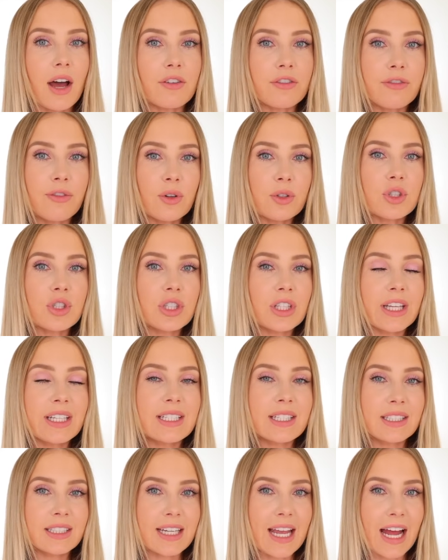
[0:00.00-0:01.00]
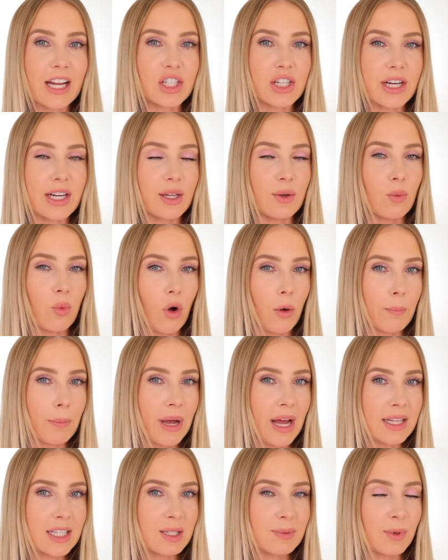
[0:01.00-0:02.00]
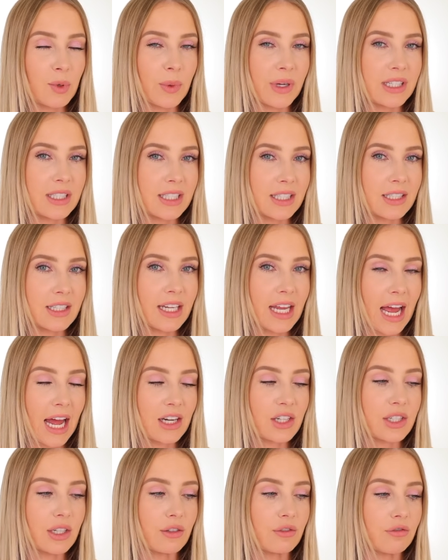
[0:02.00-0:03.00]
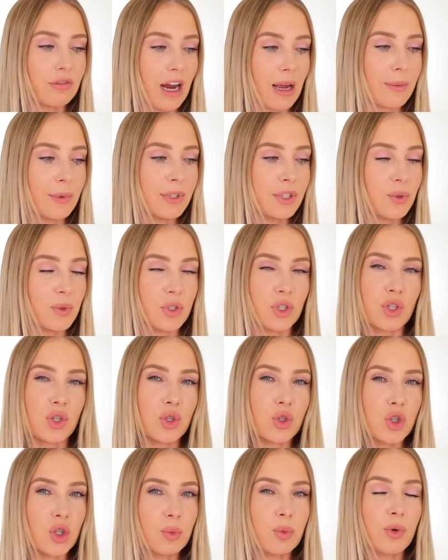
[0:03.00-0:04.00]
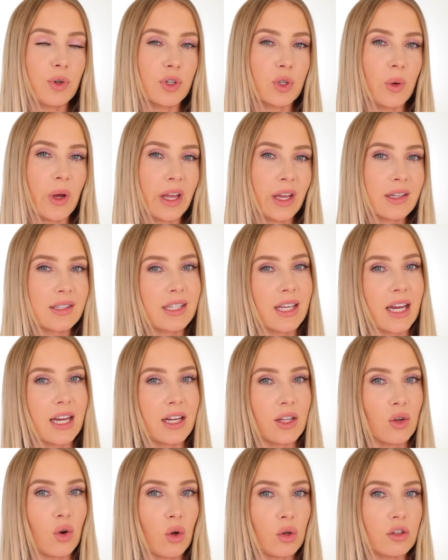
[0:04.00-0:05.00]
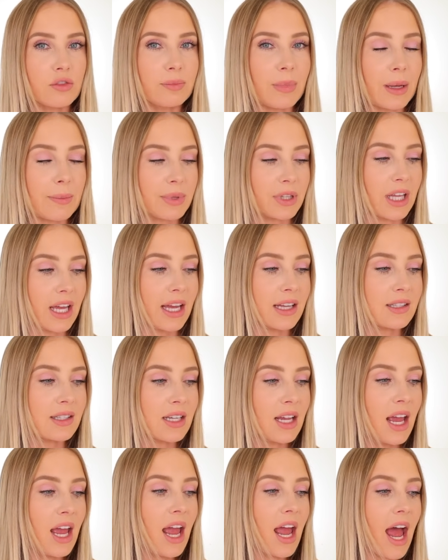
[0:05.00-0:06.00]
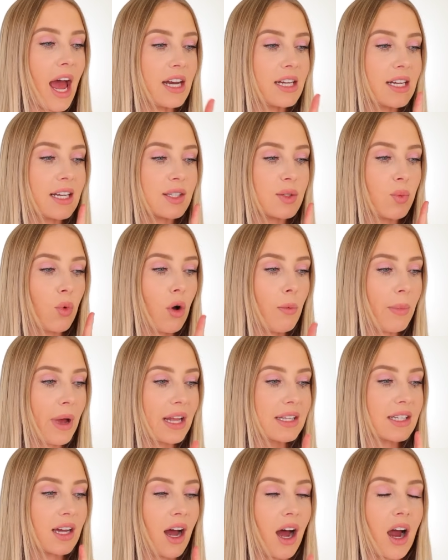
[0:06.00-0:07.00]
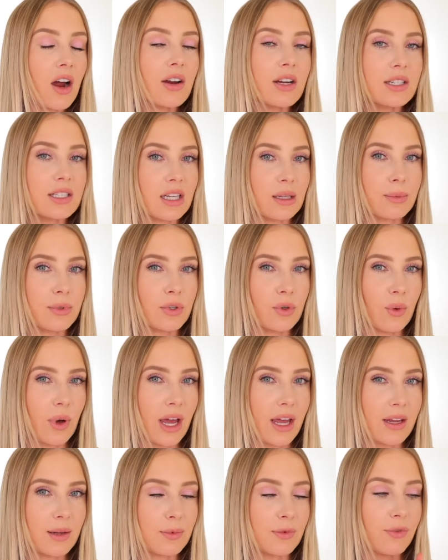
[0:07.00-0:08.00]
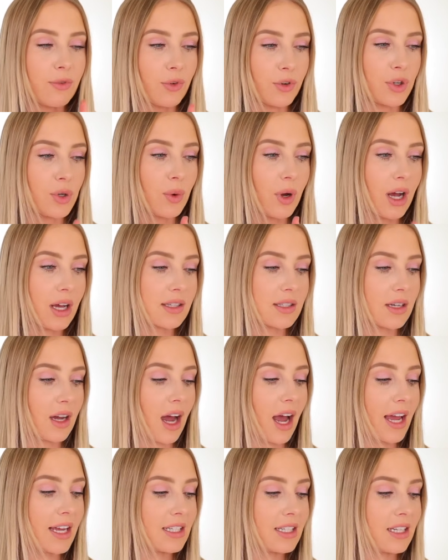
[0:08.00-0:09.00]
Unfortunately, didn't catch any wombats, but we did catch a rabbit, which is super annoying because they're eating all of my plants. And yes, wombats are in WA, before you ask. I